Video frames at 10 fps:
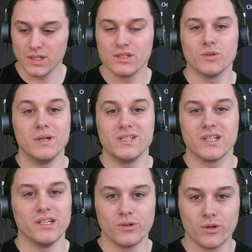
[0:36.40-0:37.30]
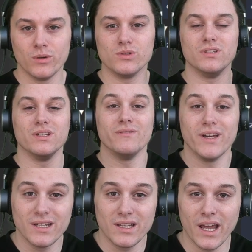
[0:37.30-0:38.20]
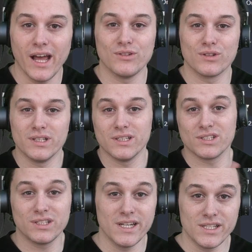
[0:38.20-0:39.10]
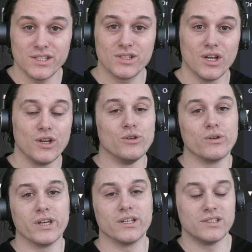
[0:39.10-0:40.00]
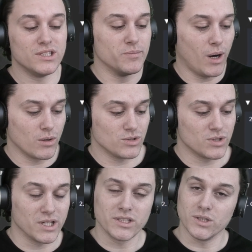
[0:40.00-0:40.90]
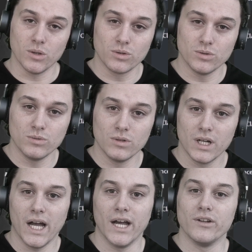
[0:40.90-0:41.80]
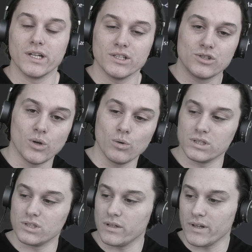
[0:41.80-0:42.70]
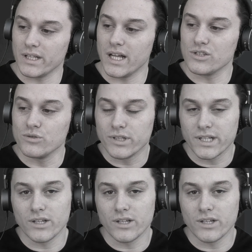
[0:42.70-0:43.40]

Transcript: So basically you go into the event and you clear the stages, you get C powers to get Goku, and you get souls and stuff like that so you can